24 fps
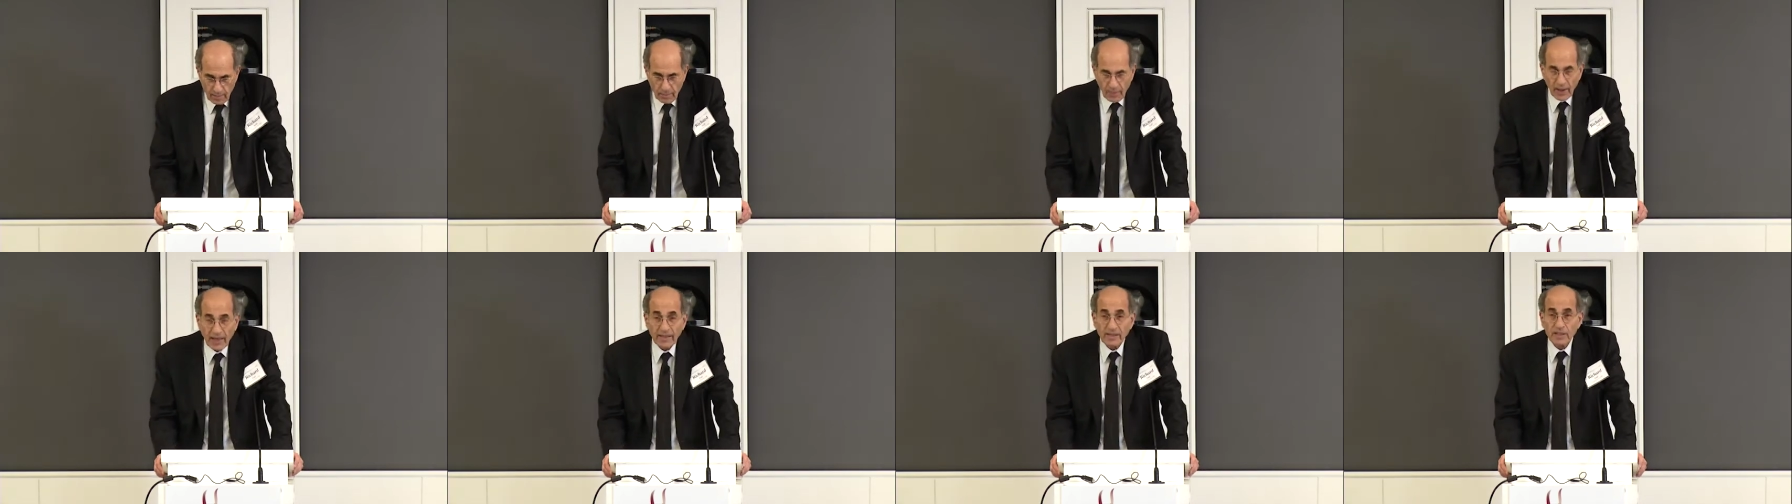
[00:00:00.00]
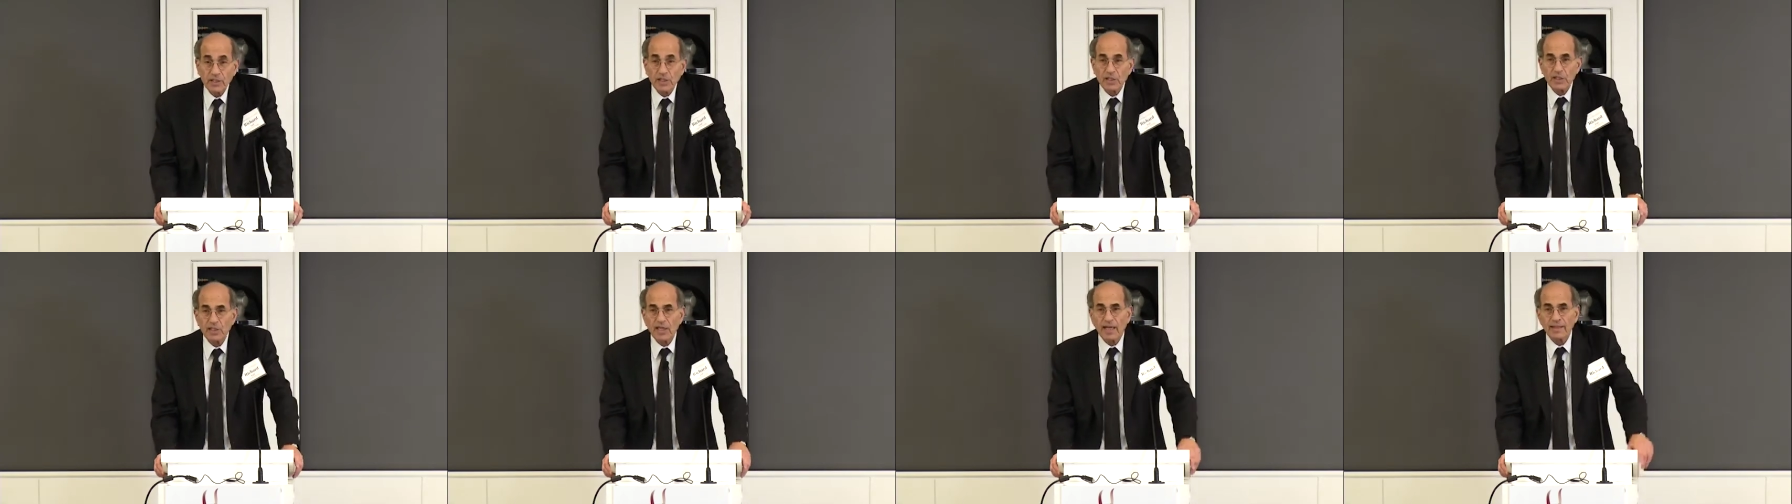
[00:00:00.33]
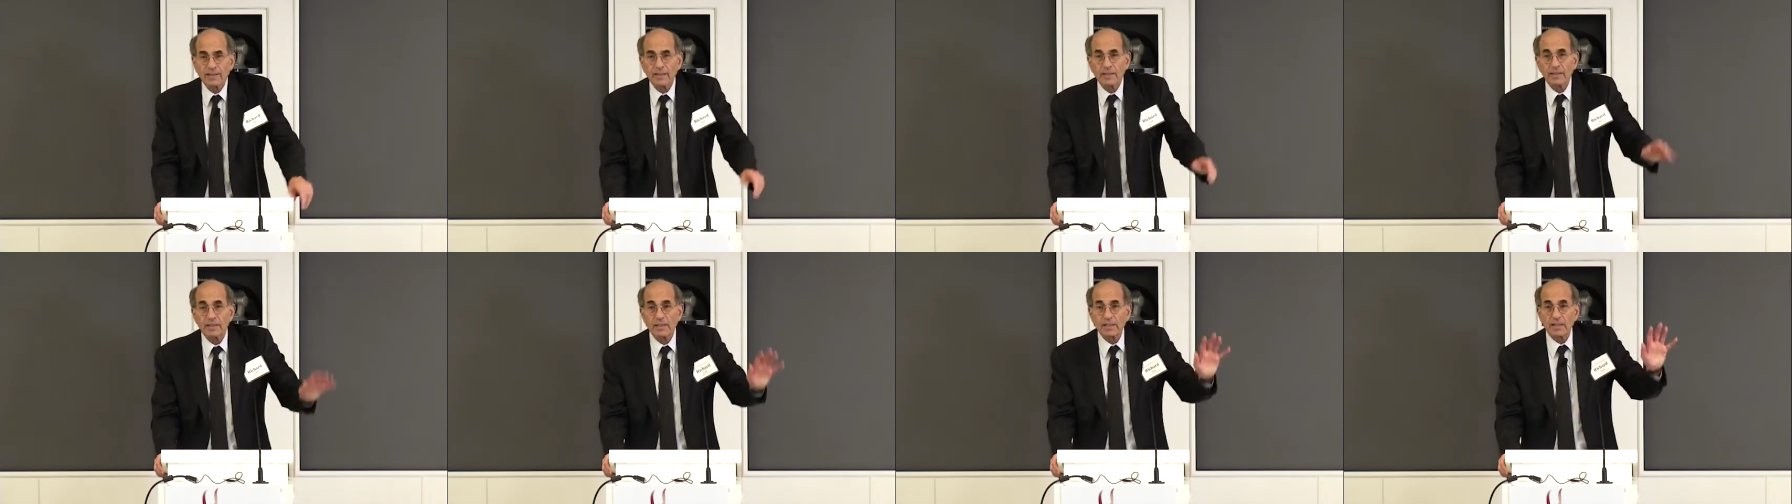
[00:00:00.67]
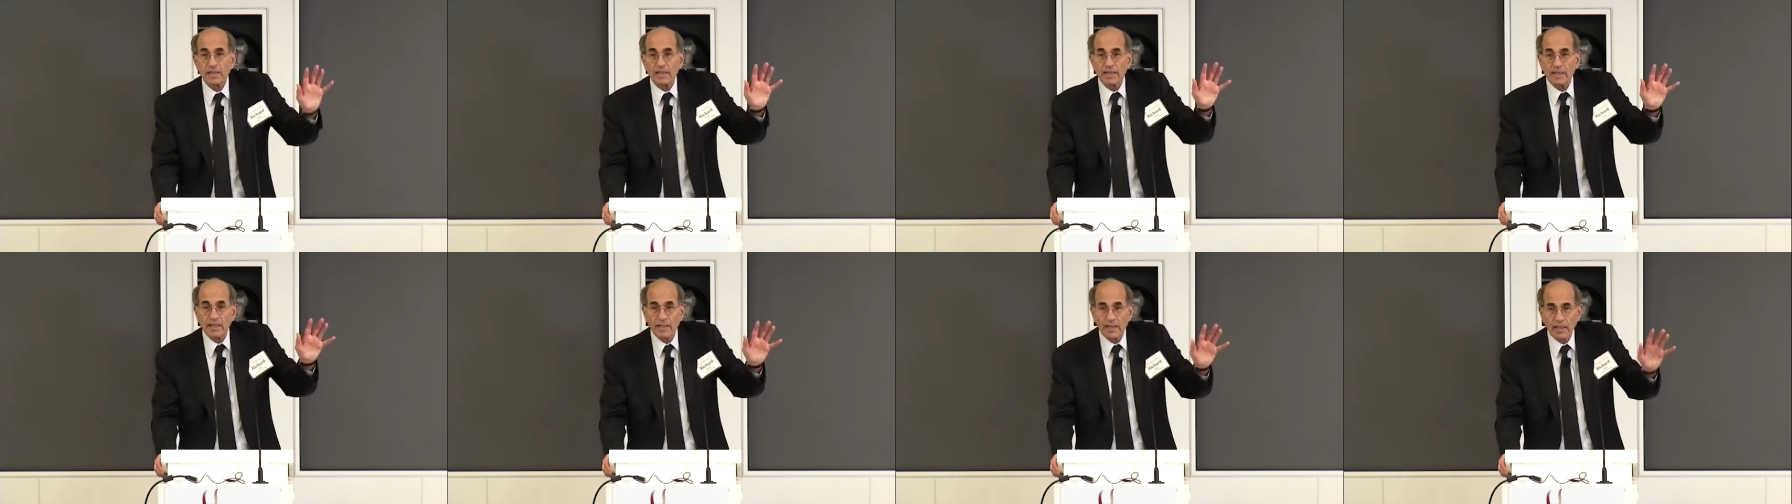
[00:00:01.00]
by the
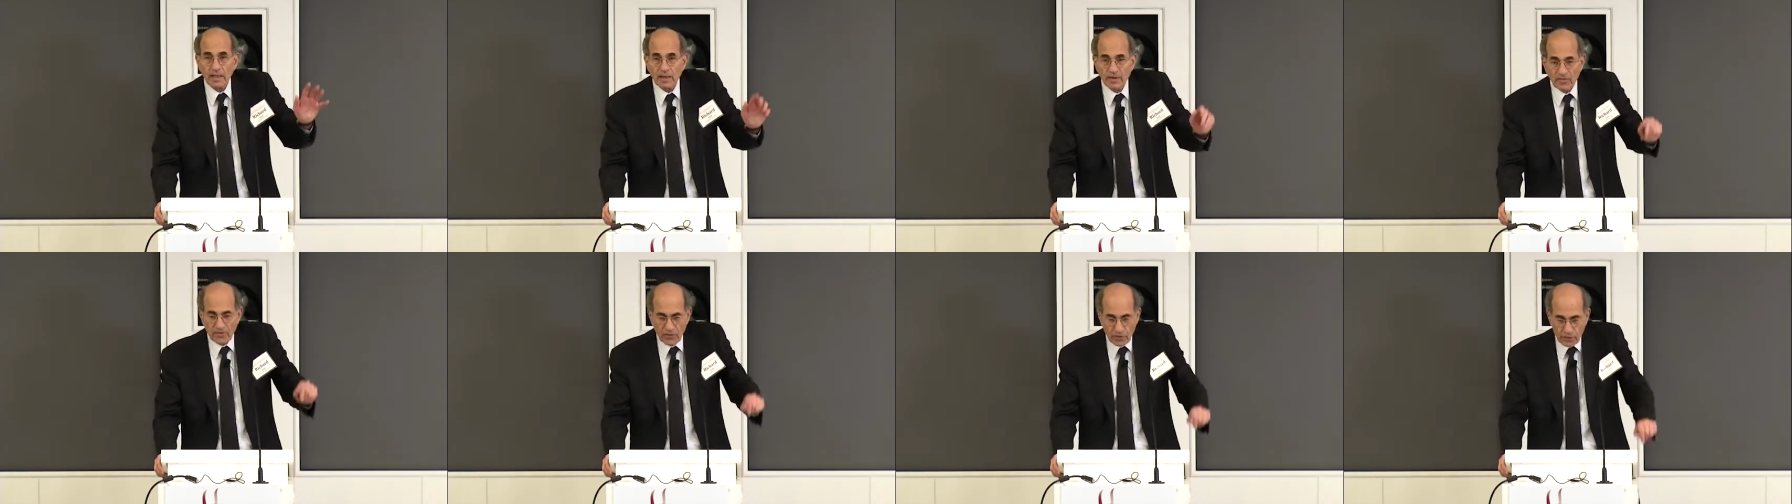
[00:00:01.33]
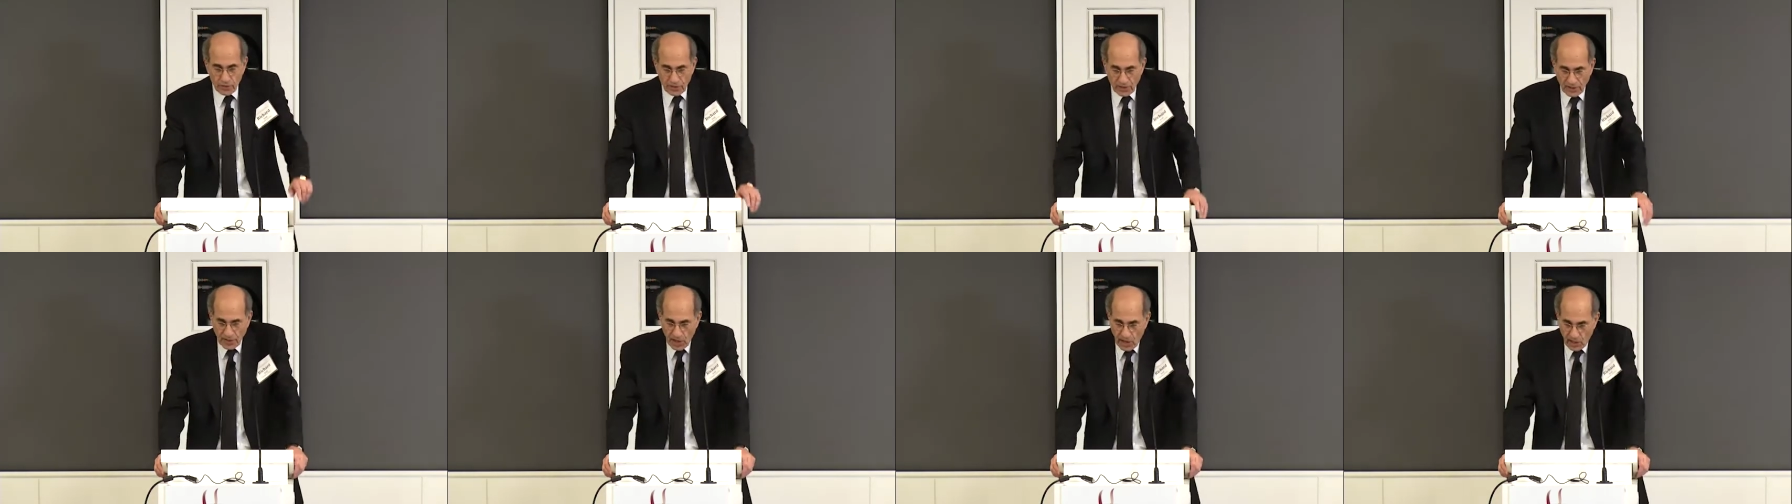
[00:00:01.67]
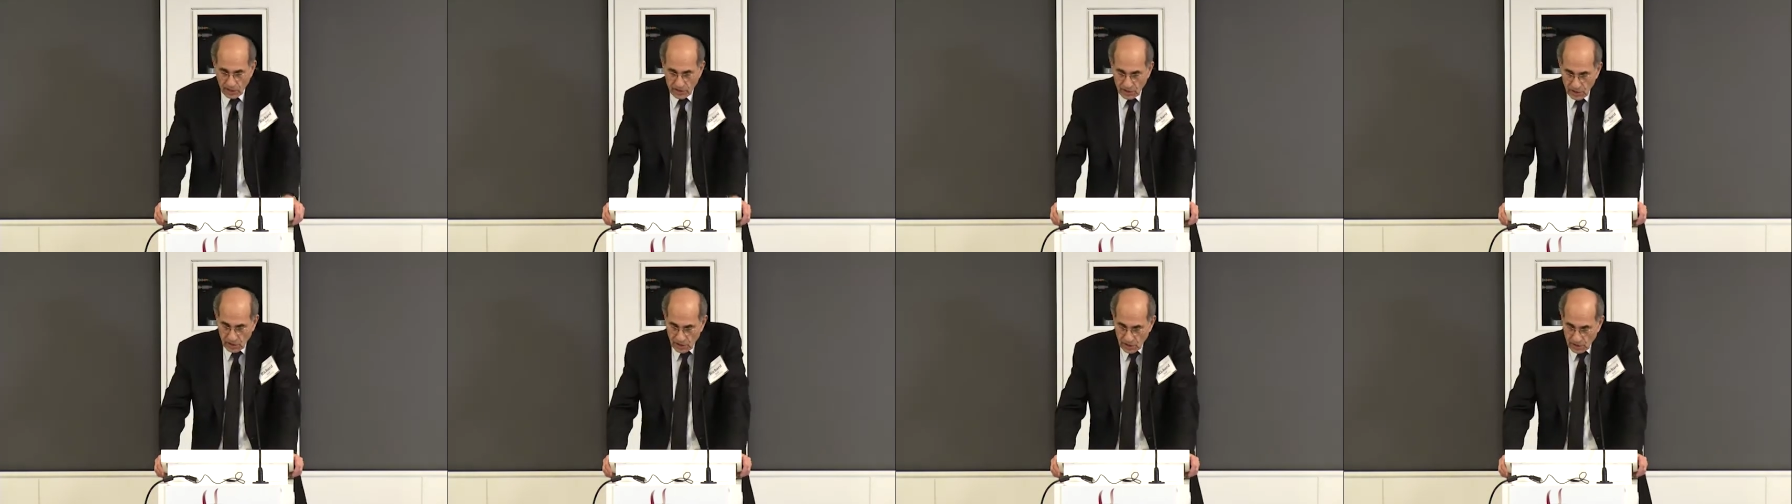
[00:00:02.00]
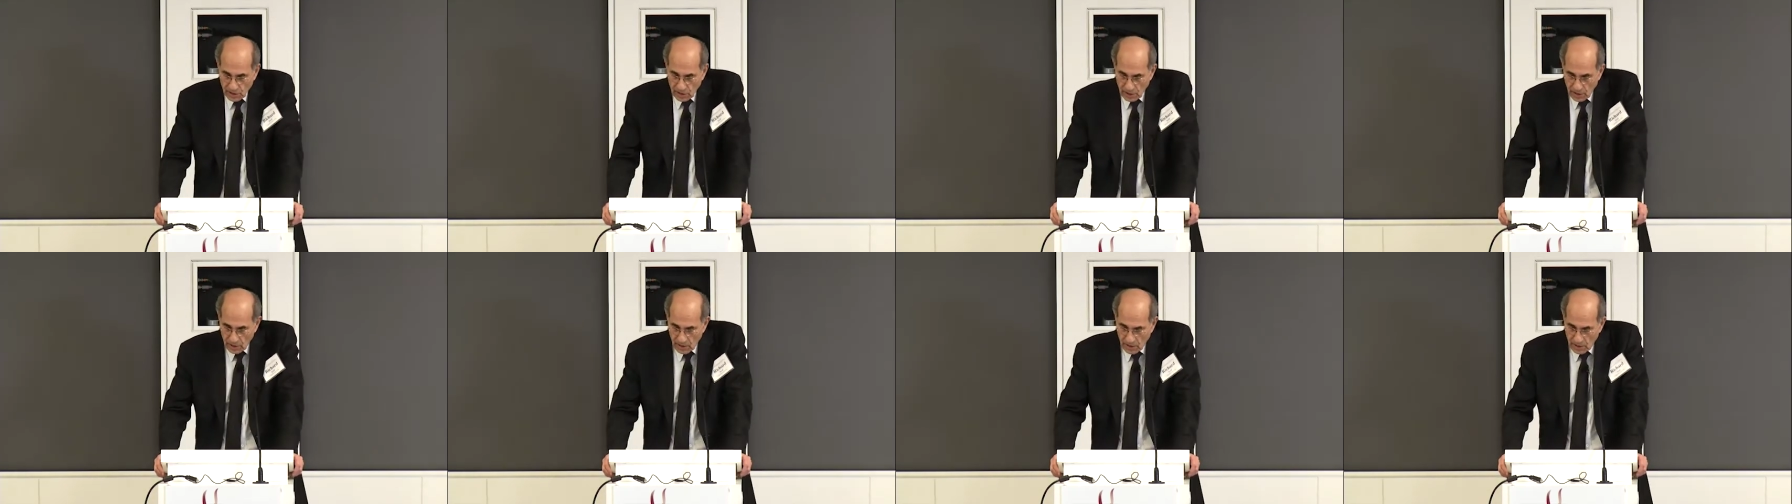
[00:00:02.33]
subtlety of her
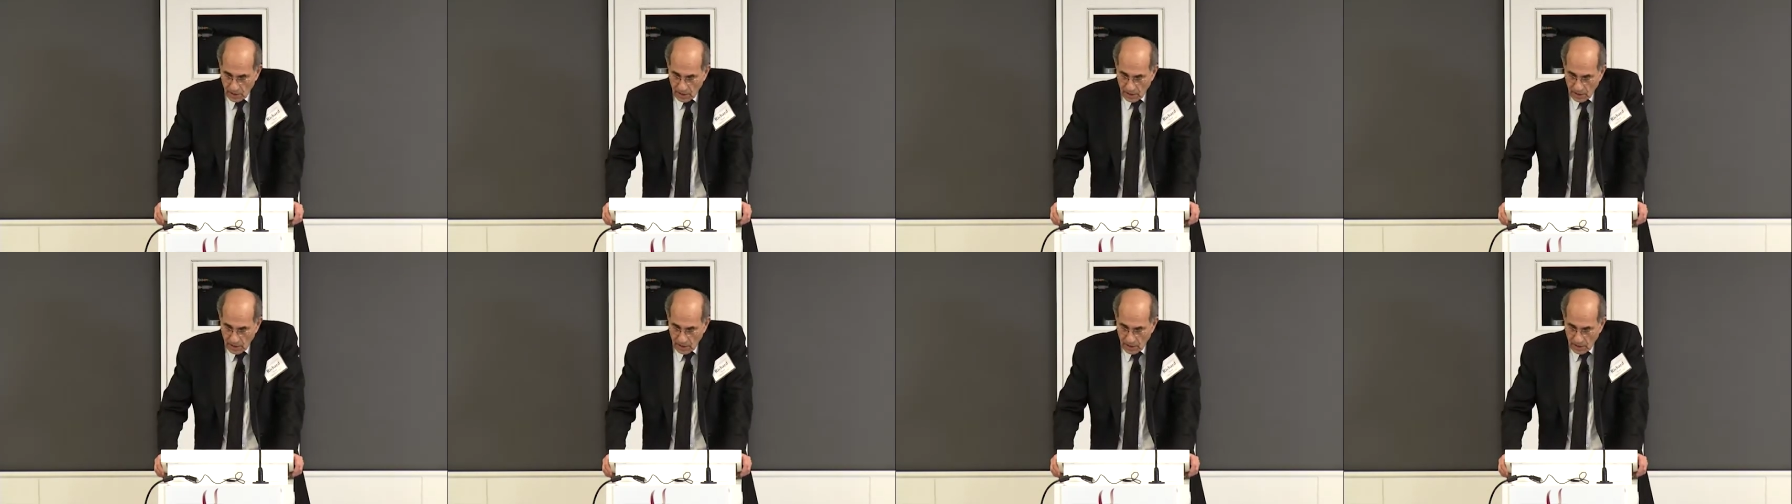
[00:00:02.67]
thoughts,